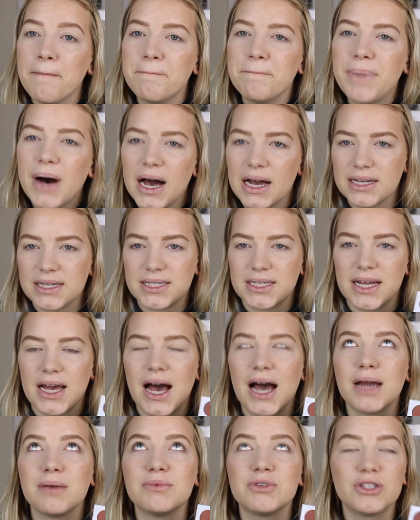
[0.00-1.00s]
But
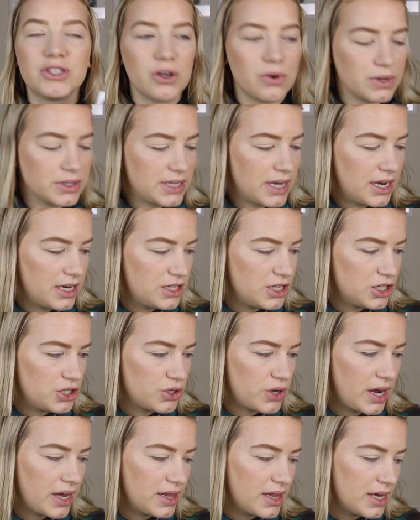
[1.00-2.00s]
I'm so excited to
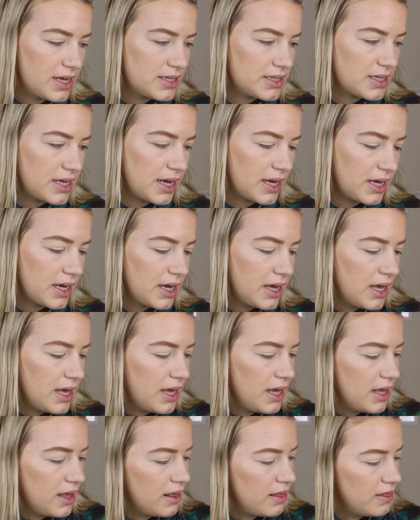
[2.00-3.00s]
try this. Like,
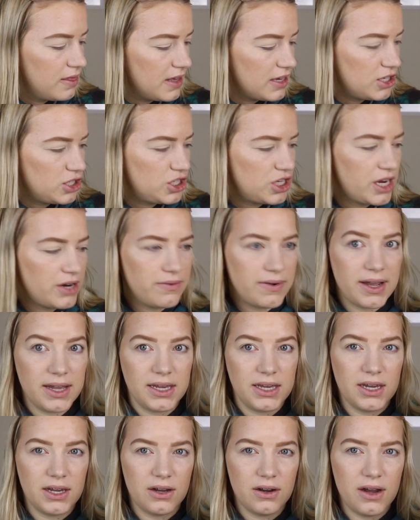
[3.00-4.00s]
this shade right
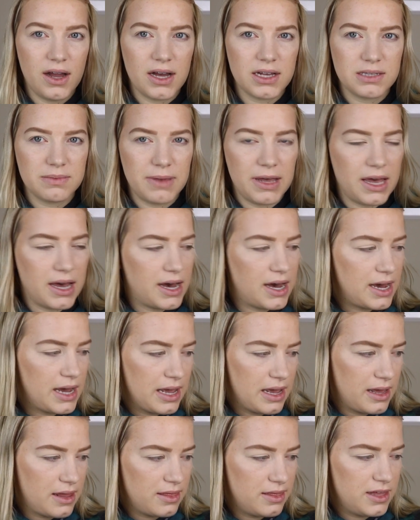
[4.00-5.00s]
here has my
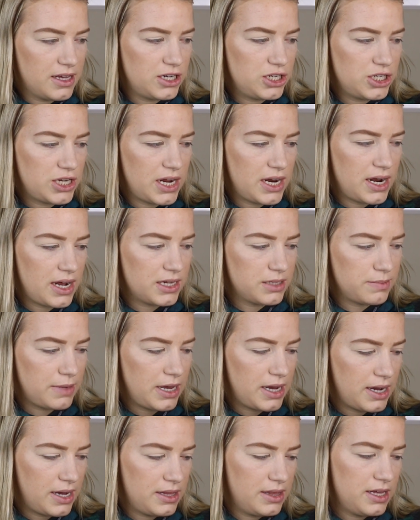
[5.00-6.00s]
eye. This shade has
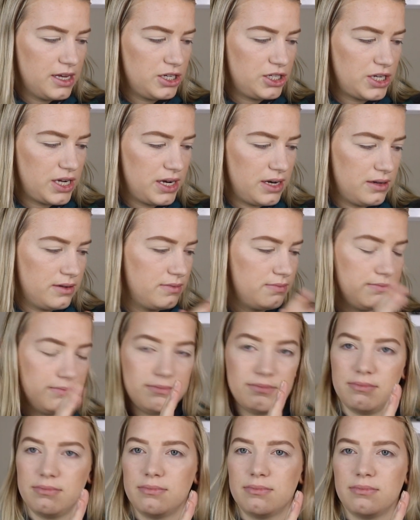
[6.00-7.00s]
my eye. This shade is,
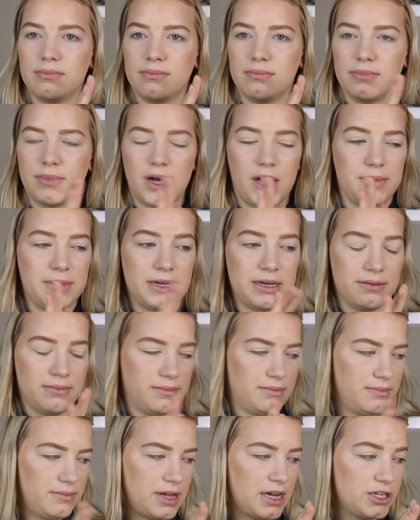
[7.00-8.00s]
I mean,
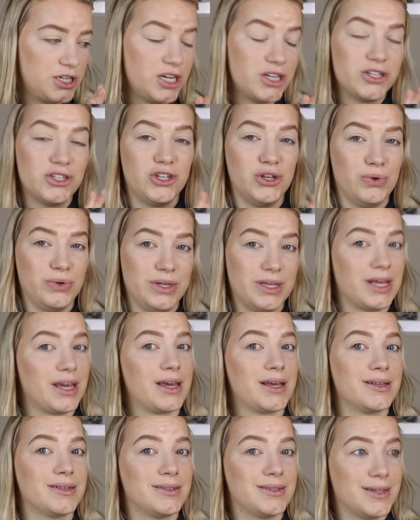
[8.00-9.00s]
that shade's doing
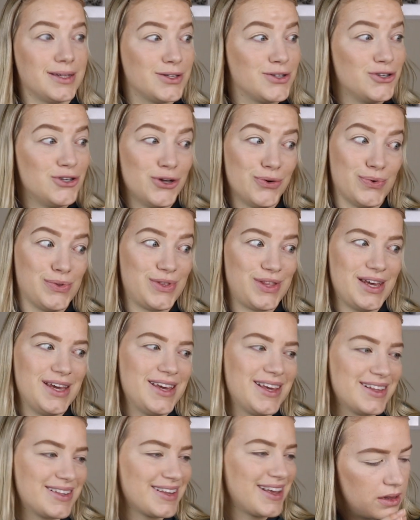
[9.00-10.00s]
things. It's doing
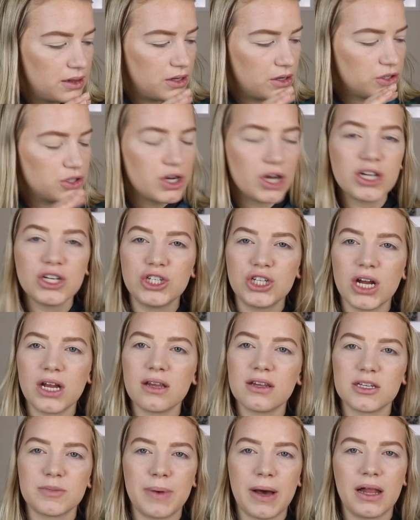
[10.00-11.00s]
things. There's not a shade
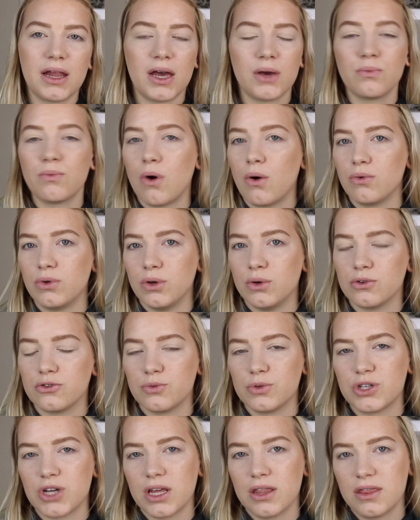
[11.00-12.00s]
in this palette I won't
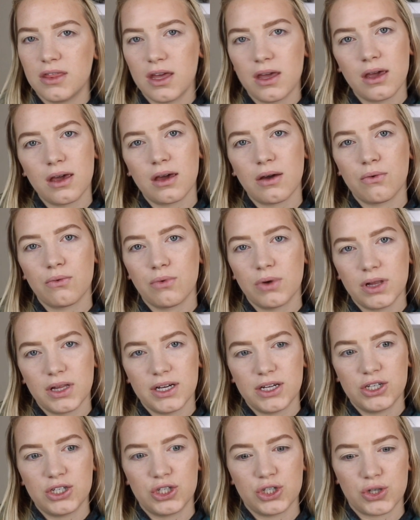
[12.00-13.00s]
use, which I think
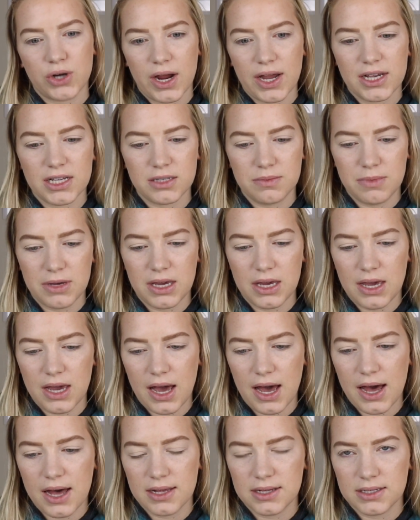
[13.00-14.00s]
really strikes me
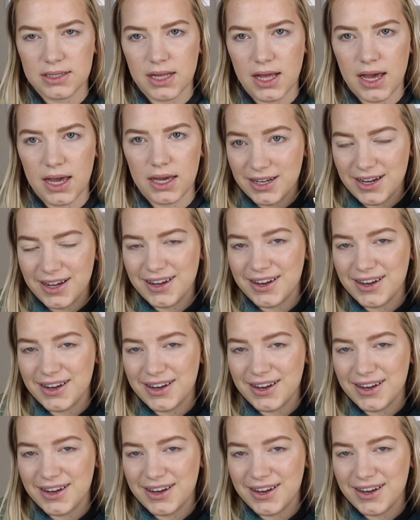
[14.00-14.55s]
as like